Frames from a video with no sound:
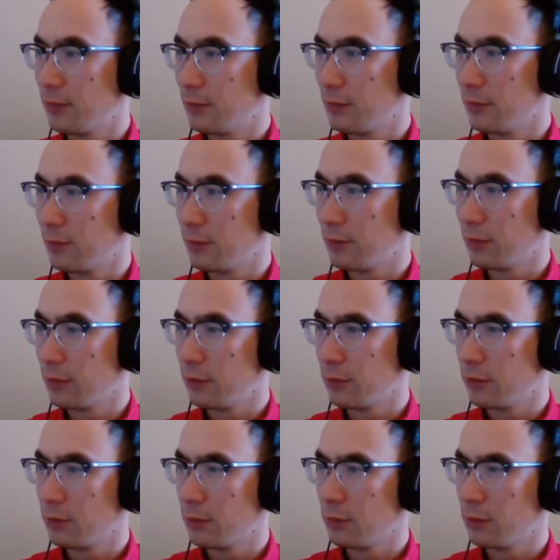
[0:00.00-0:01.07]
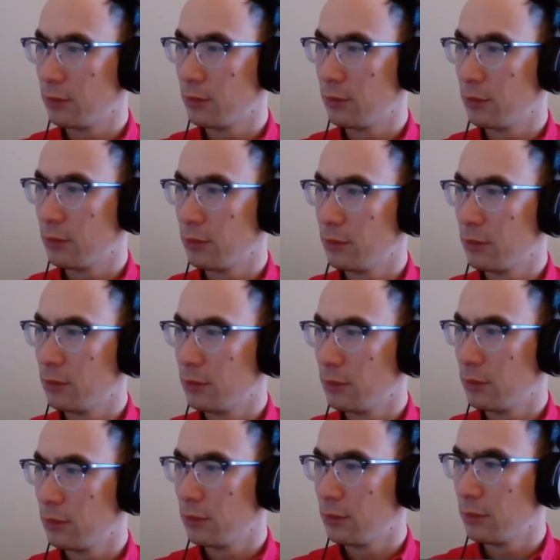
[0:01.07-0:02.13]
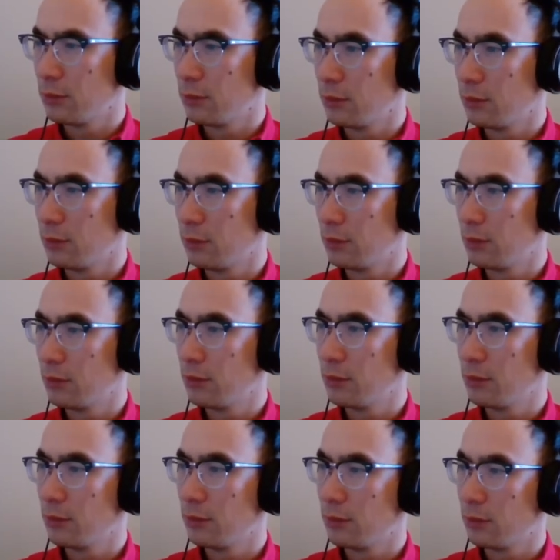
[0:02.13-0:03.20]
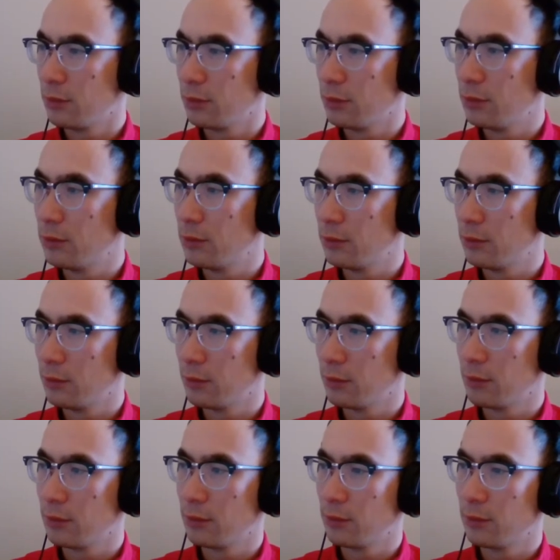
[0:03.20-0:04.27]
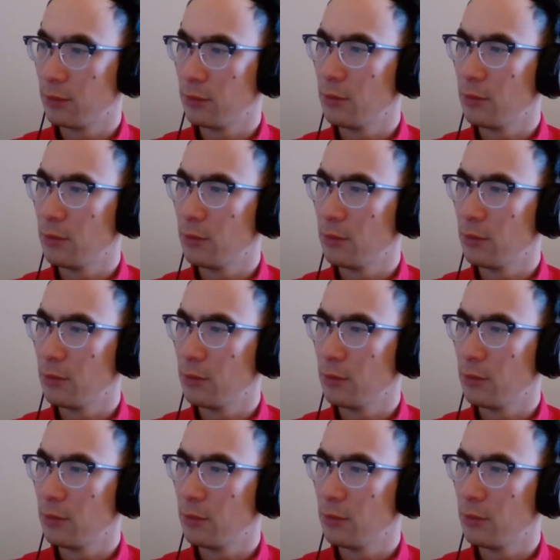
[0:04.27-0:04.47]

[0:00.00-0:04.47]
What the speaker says: (not speaking)